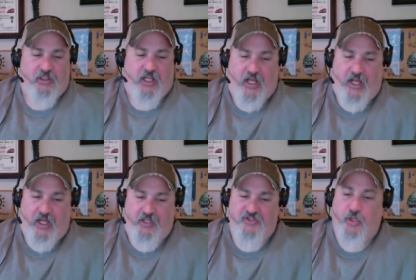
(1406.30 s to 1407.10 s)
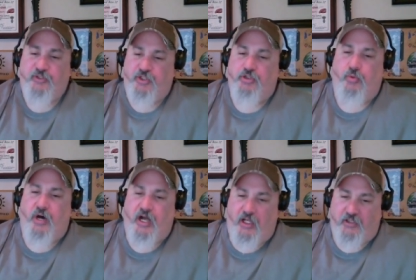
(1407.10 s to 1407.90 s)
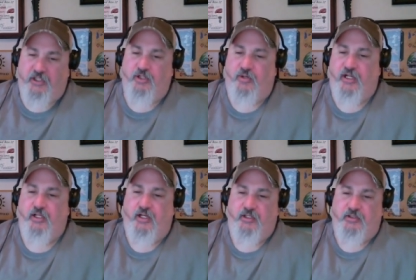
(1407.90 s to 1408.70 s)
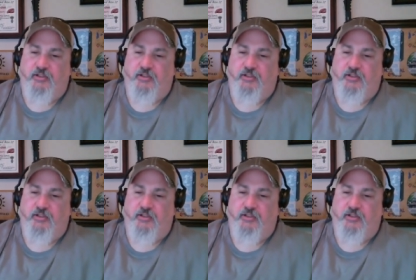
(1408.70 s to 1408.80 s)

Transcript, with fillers: uh, so it took a while. You know, I I,